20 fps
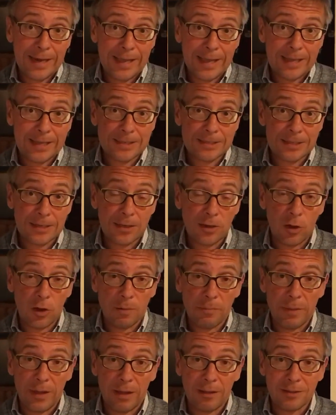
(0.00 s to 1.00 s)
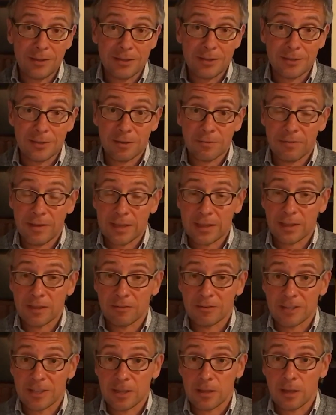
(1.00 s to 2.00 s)
And on balance, the fact
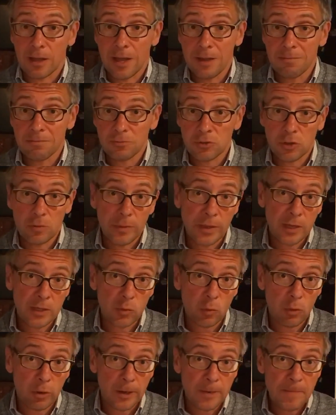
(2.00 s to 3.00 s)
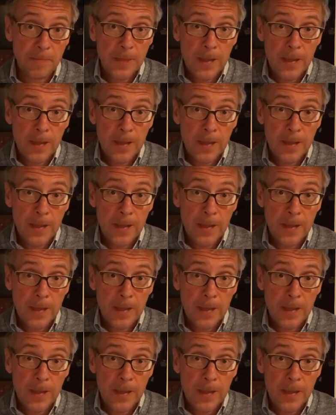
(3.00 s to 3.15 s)
they're in decline should make us worry.